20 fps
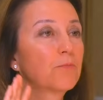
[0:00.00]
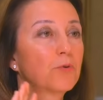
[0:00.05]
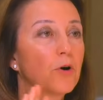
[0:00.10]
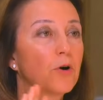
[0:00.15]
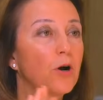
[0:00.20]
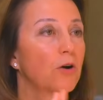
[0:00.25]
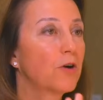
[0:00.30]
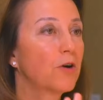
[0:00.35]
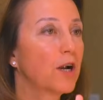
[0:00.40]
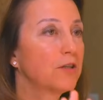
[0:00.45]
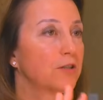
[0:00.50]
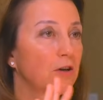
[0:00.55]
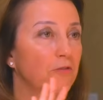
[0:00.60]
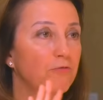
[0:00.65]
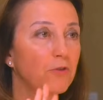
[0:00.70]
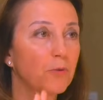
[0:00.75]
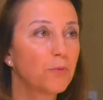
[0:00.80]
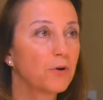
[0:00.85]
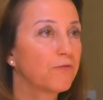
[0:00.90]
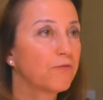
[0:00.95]
Progress
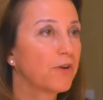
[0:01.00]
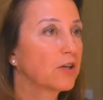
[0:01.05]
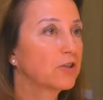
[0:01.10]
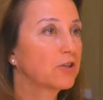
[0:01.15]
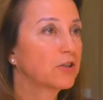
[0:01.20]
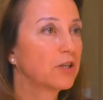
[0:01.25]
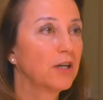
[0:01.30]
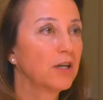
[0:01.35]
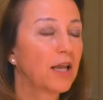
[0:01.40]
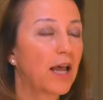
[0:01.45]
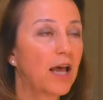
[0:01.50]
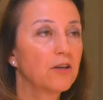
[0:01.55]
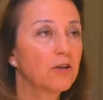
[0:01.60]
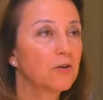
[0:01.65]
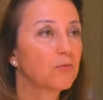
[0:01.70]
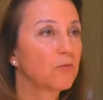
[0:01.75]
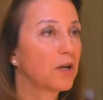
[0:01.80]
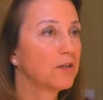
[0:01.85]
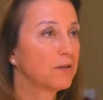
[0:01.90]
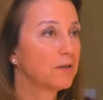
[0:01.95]
over perfection. Get
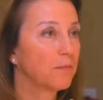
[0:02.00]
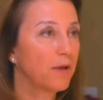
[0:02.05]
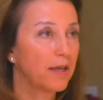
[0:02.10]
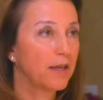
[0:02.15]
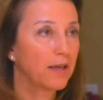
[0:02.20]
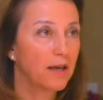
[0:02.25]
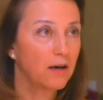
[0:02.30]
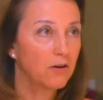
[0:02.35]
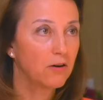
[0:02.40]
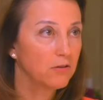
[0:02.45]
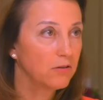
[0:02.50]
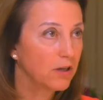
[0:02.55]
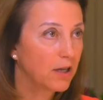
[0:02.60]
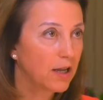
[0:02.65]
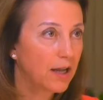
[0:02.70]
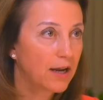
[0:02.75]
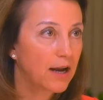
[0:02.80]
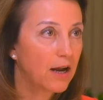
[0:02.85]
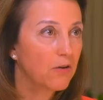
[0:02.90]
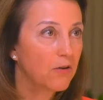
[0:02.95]
your resume out,
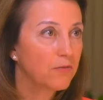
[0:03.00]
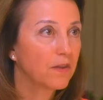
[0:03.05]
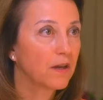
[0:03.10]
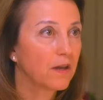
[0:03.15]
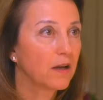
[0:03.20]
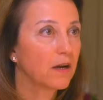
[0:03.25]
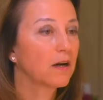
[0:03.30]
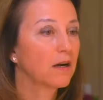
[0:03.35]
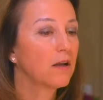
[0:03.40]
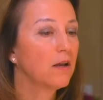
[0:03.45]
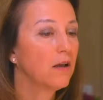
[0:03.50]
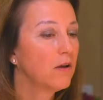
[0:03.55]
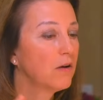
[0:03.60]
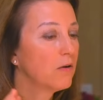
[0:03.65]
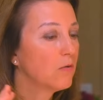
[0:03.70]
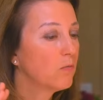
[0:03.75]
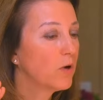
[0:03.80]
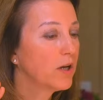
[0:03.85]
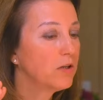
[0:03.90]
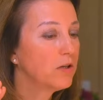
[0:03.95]
get out there.
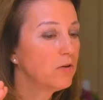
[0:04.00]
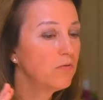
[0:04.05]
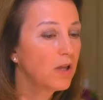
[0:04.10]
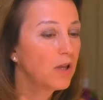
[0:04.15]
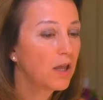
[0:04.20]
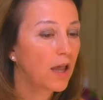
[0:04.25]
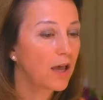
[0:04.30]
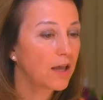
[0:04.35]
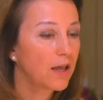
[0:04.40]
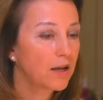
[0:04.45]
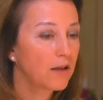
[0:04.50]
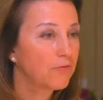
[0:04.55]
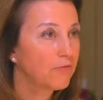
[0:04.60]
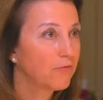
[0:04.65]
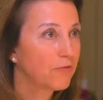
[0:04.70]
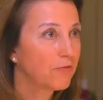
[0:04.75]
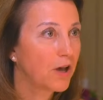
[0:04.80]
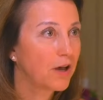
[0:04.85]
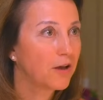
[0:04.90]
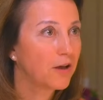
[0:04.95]
When you get
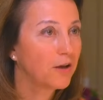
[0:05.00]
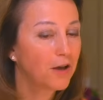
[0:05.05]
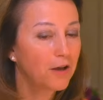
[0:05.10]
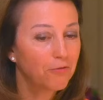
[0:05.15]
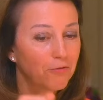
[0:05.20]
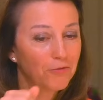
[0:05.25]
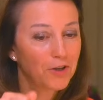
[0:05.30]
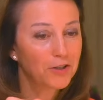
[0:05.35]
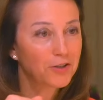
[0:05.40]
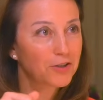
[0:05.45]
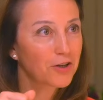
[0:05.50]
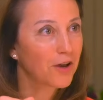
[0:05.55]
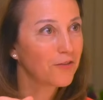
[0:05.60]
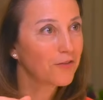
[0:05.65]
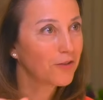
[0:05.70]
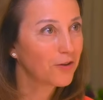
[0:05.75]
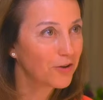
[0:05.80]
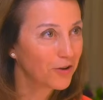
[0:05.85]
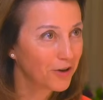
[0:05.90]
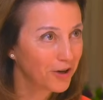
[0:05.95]
a fish
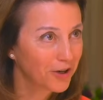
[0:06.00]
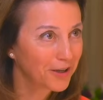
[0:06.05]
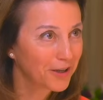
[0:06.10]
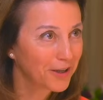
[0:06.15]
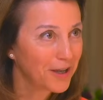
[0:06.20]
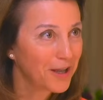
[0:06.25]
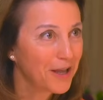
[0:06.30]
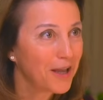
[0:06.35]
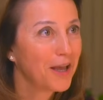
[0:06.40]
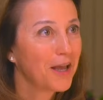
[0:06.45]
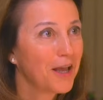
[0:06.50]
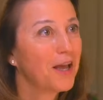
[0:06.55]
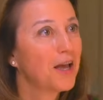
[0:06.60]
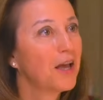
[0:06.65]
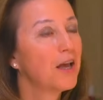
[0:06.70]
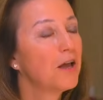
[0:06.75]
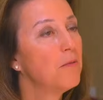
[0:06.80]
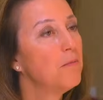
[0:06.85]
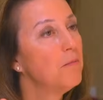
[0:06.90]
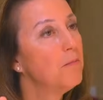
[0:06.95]
on the hook,
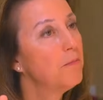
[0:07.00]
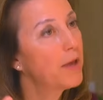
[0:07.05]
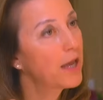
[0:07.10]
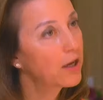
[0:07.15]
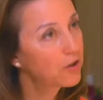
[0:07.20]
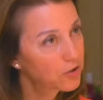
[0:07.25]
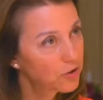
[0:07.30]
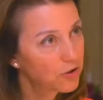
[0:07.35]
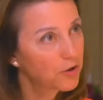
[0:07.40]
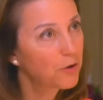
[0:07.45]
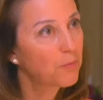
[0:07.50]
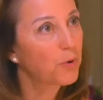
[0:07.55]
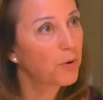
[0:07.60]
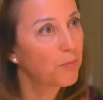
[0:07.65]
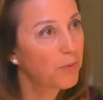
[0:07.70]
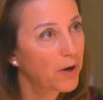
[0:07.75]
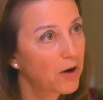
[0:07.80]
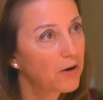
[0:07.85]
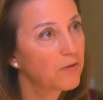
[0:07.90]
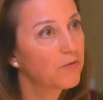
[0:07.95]
make sure you're
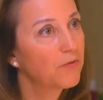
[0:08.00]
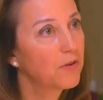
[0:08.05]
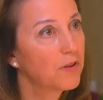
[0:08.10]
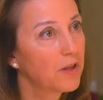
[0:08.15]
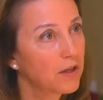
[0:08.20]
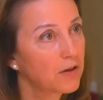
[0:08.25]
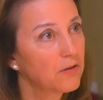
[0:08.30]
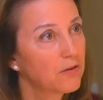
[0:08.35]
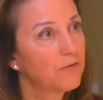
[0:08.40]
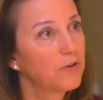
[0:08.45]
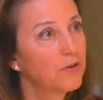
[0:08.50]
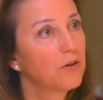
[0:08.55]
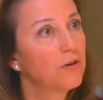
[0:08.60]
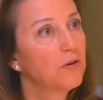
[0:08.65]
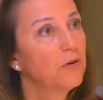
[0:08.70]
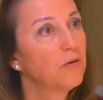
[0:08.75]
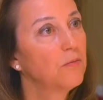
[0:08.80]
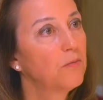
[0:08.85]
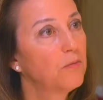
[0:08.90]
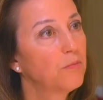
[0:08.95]
prepared for the
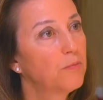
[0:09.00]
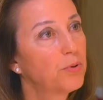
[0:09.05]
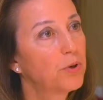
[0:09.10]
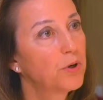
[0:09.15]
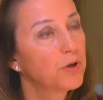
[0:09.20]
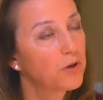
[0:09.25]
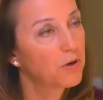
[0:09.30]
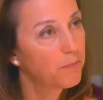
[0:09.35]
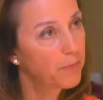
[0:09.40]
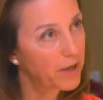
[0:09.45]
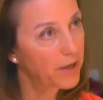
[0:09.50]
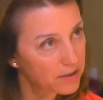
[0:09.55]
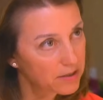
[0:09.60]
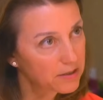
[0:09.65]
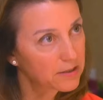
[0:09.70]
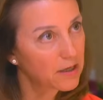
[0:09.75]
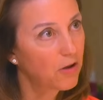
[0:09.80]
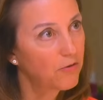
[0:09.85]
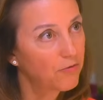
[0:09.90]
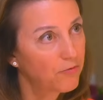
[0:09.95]
interview, put your
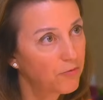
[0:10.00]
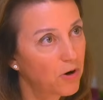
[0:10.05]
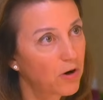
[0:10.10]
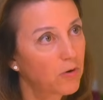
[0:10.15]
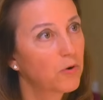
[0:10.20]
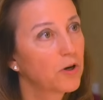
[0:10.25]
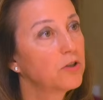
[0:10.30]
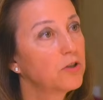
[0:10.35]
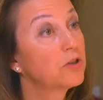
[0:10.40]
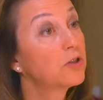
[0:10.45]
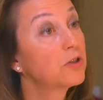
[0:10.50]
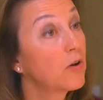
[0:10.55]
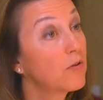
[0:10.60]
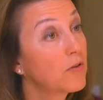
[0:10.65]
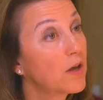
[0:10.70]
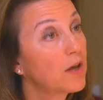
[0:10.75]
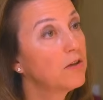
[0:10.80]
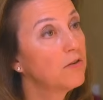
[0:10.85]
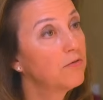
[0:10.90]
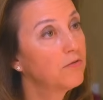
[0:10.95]
best self forward,
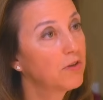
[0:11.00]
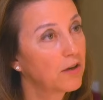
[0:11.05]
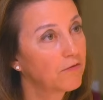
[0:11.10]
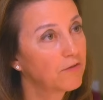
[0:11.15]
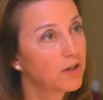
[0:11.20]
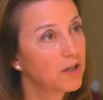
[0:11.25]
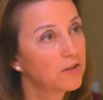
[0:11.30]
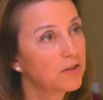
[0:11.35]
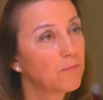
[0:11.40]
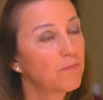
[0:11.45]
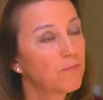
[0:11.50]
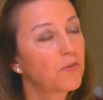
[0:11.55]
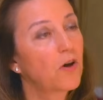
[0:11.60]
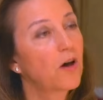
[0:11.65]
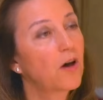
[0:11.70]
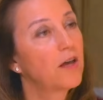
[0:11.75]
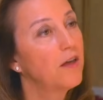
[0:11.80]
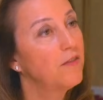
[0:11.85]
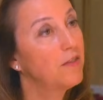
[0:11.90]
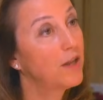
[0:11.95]
show that you've given it some thought.